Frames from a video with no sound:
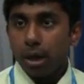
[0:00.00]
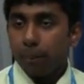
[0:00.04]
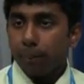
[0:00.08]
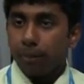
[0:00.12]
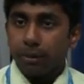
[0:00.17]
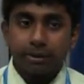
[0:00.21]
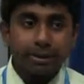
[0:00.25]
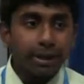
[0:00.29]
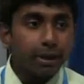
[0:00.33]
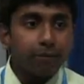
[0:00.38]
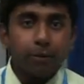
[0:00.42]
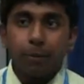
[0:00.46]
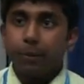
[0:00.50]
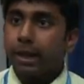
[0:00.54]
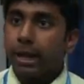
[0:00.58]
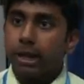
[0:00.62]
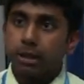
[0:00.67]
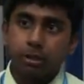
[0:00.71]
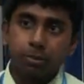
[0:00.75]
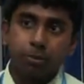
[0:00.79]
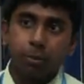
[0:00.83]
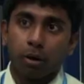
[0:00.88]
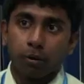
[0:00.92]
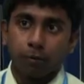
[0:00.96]
Because everybody
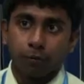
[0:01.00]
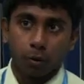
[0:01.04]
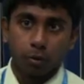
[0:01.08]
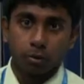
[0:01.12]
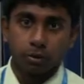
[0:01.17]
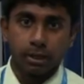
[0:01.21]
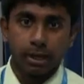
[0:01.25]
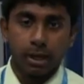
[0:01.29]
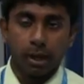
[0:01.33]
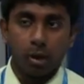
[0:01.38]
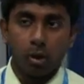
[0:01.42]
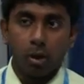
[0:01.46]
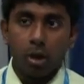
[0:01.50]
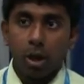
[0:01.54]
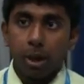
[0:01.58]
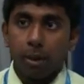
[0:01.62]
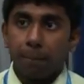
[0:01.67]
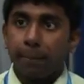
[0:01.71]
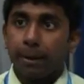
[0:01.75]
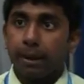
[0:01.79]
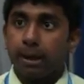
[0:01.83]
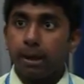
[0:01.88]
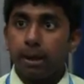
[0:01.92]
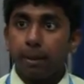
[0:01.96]
has smartphones now.
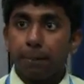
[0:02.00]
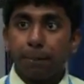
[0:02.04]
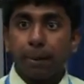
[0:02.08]
But